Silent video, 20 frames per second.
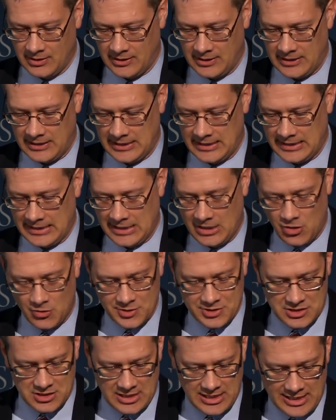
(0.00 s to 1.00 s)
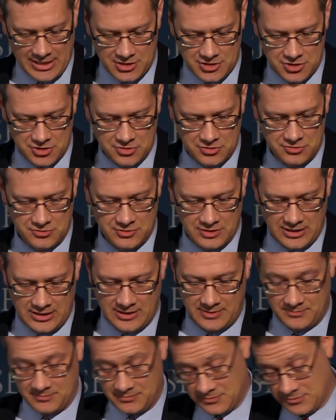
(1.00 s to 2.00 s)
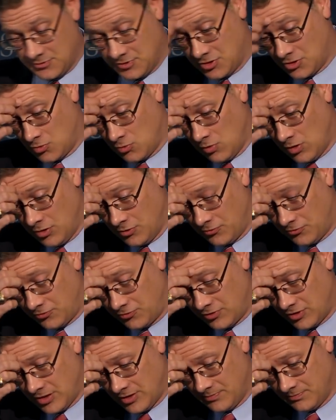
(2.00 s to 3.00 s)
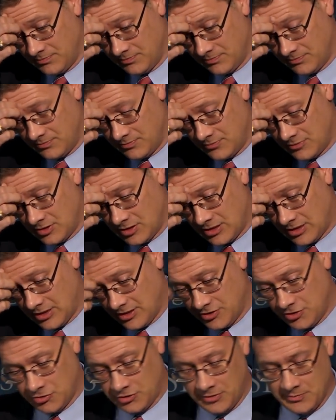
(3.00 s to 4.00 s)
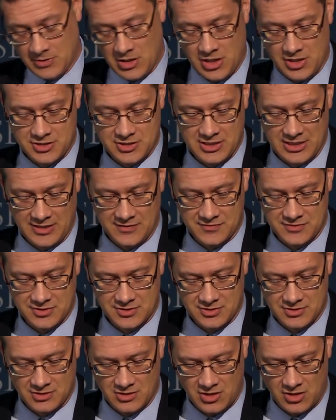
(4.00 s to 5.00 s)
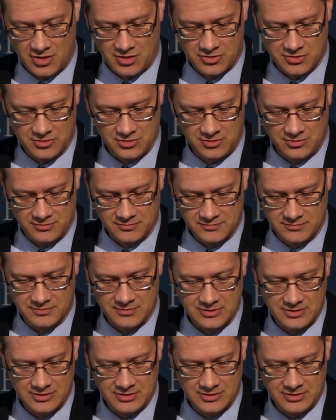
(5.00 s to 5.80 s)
Uh, I always like to, uh, to quote from uh, Yuri Maltsev's article